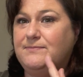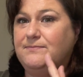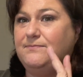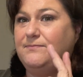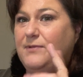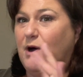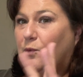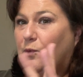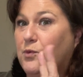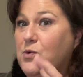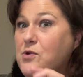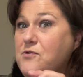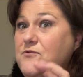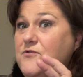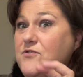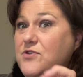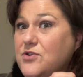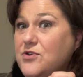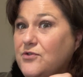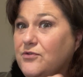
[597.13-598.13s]
a
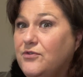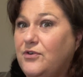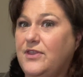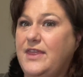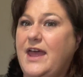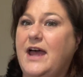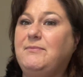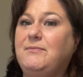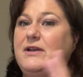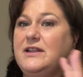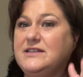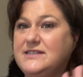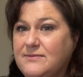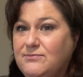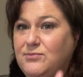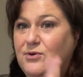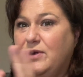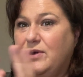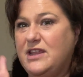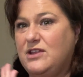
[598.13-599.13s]
review for that, but at some
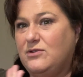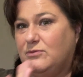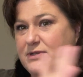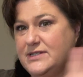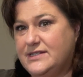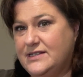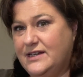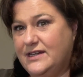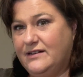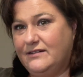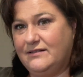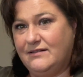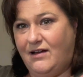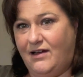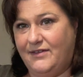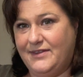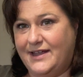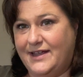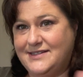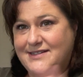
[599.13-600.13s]
point you will see
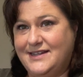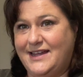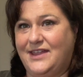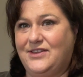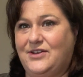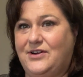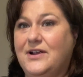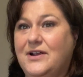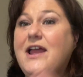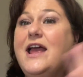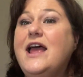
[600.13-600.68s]
all that together.